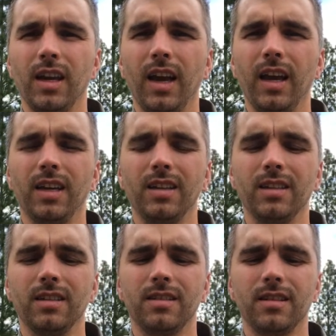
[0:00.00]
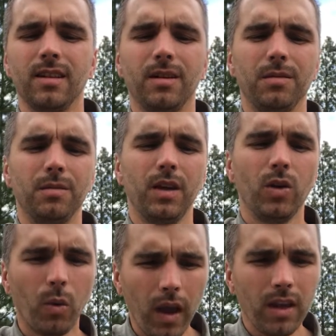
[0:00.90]
And in a
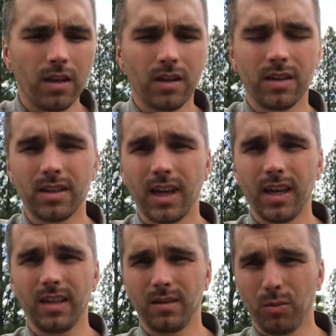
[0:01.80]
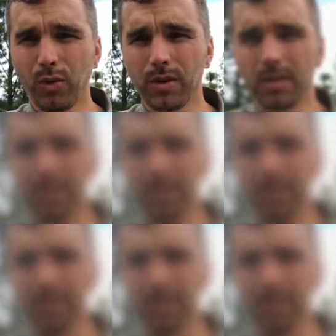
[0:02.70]
way, you could say it's important.